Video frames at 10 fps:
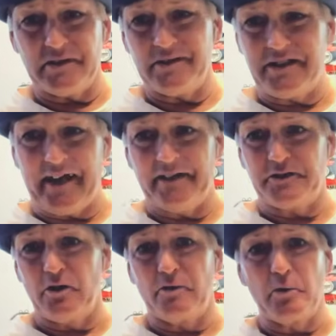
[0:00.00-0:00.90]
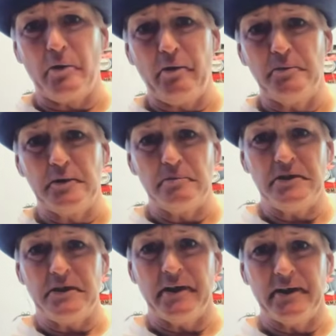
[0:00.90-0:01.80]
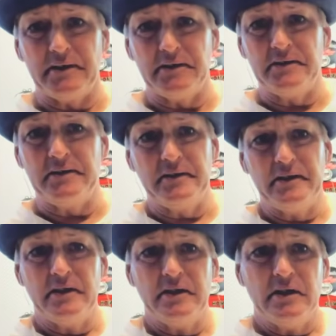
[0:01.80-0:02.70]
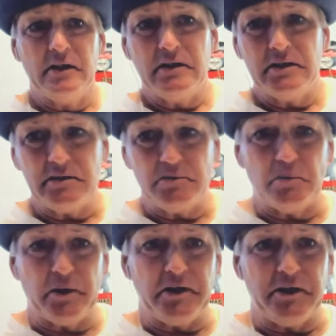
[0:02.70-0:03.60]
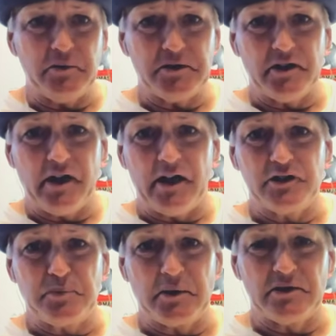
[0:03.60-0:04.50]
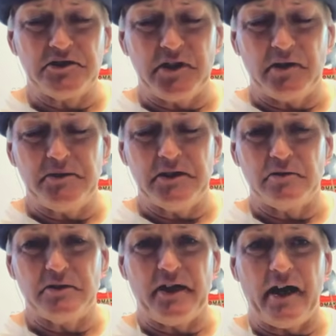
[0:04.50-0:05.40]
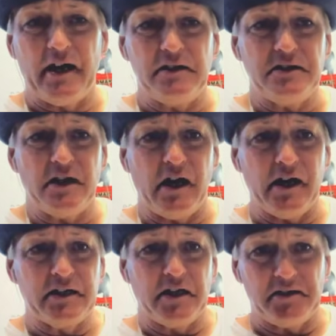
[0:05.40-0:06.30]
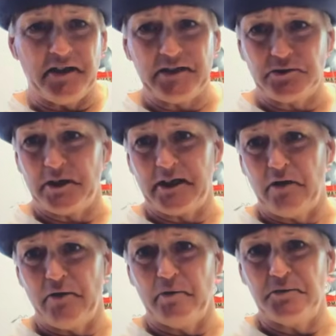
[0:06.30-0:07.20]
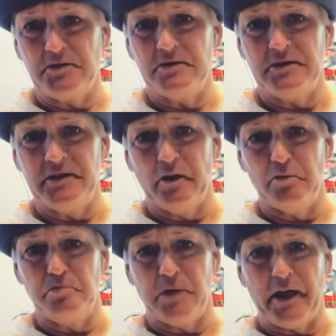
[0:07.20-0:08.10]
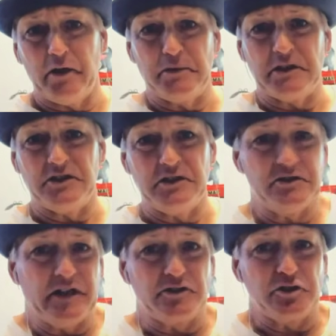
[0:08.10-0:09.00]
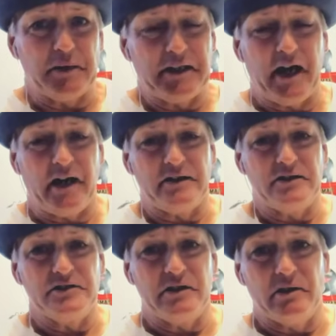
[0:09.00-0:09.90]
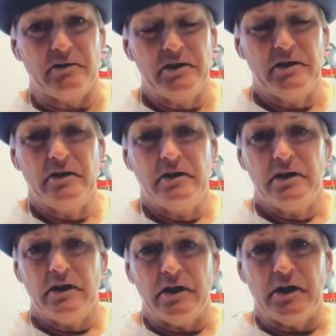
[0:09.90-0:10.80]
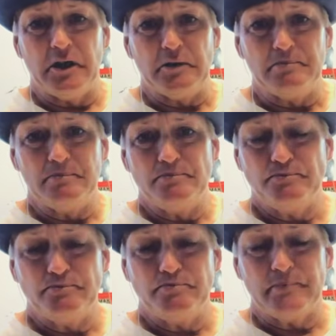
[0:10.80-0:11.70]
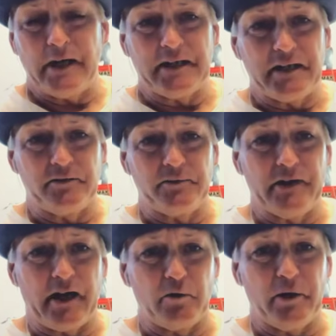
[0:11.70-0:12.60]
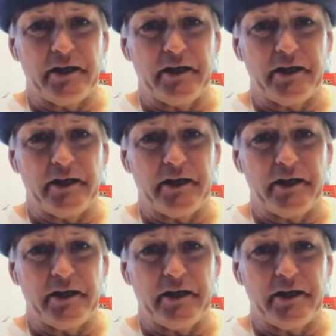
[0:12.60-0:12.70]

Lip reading: cancer overwhelmed him. And when he went to the hospital and stuff dealing with that, that's when I gave up, playing, because he was actually my caddy. So I kind of threw that away.